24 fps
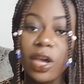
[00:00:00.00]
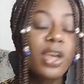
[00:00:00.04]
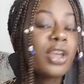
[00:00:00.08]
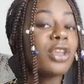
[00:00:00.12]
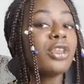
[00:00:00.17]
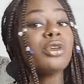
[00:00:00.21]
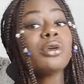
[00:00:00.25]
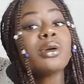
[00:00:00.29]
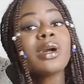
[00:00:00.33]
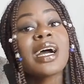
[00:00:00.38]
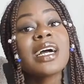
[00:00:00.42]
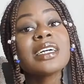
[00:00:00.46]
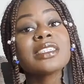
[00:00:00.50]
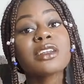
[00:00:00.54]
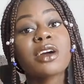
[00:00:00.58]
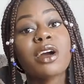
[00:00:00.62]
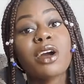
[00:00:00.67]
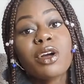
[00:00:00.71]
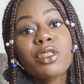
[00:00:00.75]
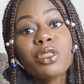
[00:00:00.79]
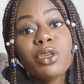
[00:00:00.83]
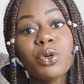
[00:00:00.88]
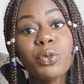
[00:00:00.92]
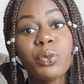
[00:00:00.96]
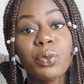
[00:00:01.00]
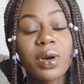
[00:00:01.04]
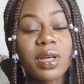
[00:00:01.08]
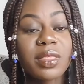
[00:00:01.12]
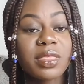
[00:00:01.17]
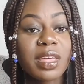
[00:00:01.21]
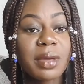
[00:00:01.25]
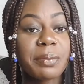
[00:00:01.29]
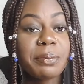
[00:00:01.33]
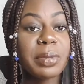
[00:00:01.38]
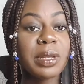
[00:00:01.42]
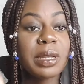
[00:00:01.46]
You guys are the one
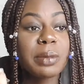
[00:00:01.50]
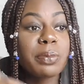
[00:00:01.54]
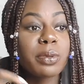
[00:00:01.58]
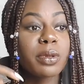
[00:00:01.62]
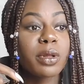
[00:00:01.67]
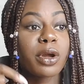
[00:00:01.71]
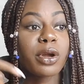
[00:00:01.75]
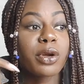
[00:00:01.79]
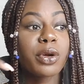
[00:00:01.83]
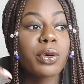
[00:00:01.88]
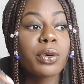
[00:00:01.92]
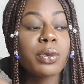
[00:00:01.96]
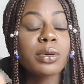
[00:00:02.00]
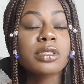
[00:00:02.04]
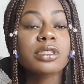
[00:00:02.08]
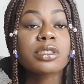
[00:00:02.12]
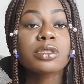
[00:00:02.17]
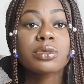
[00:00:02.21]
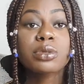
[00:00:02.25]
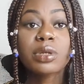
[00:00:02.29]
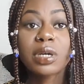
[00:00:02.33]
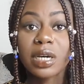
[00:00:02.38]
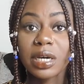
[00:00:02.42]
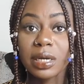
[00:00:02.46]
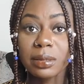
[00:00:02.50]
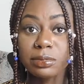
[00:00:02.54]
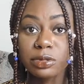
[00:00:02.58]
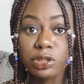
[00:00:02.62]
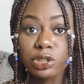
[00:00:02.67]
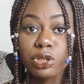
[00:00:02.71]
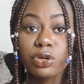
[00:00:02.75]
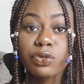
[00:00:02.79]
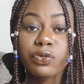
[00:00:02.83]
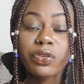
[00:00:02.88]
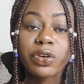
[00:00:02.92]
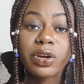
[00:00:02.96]
that people are going to come
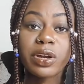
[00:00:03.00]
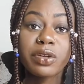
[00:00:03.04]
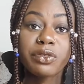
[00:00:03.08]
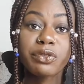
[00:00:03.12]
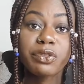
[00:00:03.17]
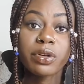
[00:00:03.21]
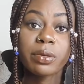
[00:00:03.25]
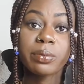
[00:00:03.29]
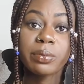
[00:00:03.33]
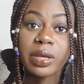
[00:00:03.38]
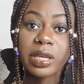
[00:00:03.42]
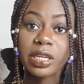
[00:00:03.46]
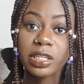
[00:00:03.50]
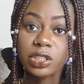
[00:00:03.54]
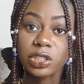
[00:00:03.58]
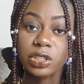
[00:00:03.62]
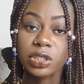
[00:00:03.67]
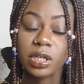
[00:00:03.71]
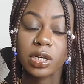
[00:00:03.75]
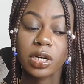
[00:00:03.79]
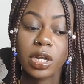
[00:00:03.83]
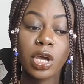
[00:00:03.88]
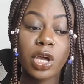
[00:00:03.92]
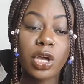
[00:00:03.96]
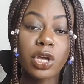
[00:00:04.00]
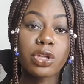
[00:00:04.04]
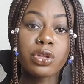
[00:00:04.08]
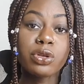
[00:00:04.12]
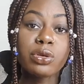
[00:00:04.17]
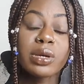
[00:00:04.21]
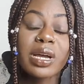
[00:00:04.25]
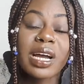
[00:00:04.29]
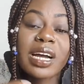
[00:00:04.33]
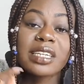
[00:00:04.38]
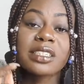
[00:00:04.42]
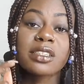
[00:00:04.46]
to for information.
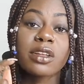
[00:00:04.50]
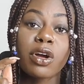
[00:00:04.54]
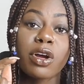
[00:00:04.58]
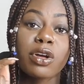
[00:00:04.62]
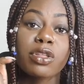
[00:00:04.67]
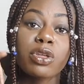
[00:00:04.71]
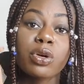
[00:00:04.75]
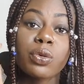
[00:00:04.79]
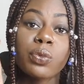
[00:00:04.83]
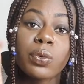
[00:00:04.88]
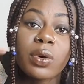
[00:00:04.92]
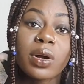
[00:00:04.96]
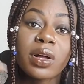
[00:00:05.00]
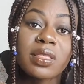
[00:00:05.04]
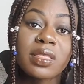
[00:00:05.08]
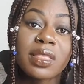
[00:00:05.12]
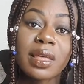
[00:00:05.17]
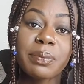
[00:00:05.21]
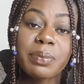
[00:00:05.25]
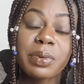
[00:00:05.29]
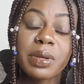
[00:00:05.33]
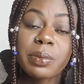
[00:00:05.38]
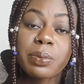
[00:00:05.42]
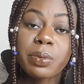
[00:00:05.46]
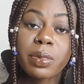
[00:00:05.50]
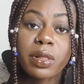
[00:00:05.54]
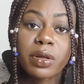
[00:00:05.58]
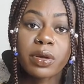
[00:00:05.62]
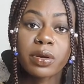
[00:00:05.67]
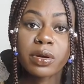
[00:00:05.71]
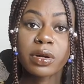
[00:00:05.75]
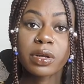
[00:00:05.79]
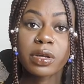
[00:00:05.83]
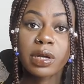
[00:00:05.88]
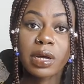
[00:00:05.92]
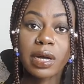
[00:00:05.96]
You guys are the one that people are
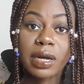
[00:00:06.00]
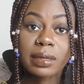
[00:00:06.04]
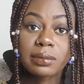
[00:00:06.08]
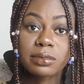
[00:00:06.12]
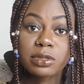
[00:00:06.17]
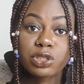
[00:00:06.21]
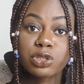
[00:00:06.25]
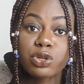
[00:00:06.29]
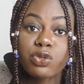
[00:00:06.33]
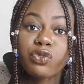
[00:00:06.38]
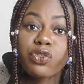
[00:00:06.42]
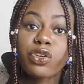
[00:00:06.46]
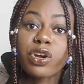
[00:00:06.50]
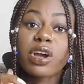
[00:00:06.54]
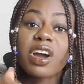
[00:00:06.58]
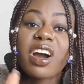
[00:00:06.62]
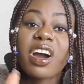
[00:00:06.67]
going to come to for